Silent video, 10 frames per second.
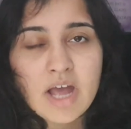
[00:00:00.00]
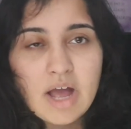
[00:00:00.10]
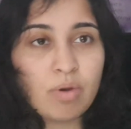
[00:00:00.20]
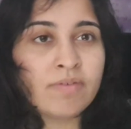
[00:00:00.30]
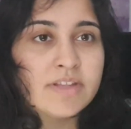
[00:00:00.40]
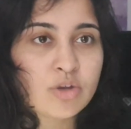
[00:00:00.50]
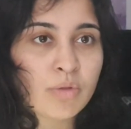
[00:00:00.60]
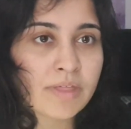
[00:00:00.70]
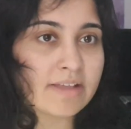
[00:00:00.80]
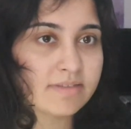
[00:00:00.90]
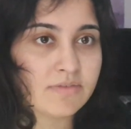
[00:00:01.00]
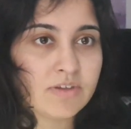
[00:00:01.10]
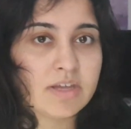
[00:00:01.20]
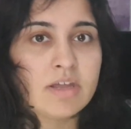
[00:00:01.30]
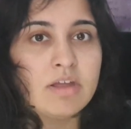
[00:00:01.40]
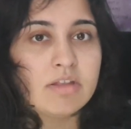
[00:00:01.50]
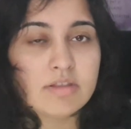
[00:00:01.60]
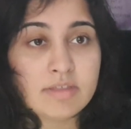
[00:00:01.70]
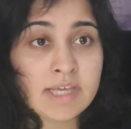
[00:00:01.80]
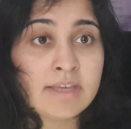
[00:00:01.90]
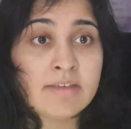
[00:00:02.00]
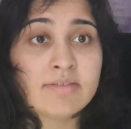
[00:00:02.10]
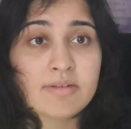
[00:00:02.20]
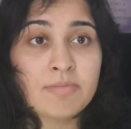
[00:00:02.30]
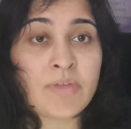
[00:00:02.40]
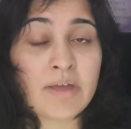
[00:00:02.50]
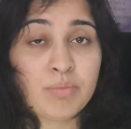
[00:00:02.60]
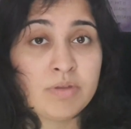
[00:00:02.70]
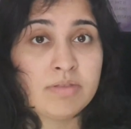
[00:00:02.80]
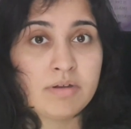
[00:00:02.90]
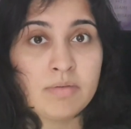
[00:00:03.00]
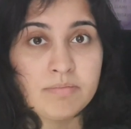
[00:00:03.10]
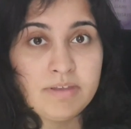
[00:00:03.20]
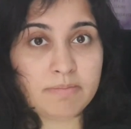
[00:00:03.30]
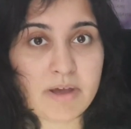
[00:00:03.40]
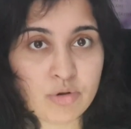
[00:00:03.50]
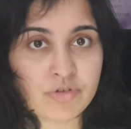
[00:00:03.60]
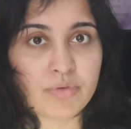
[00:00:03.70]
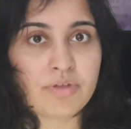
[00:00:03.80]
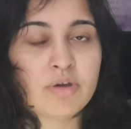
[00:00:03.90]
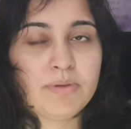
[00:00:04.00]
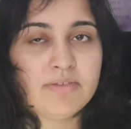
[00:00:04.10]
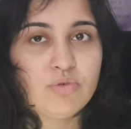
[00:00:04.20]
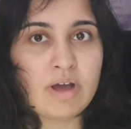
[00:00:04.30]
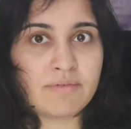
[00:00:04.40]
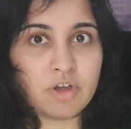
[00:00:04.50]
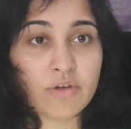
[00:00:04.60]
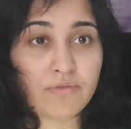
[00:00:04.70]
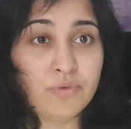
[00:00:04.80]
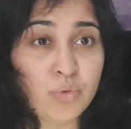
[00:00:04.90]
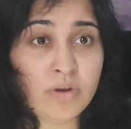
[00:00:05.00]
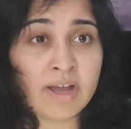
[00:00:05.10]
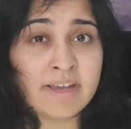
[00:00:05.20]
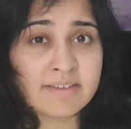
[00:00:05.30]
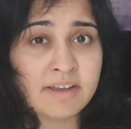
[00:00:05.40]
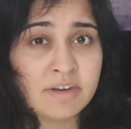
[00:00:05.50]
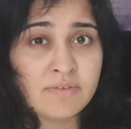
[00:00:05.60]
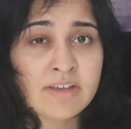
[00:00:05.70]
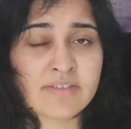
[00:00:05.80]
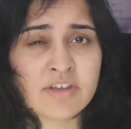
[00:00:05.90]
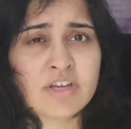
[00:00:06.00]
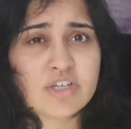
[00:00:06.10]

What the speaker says: However, they're not that severe. The thing is that with these biological therapies, you have flu-like side effects.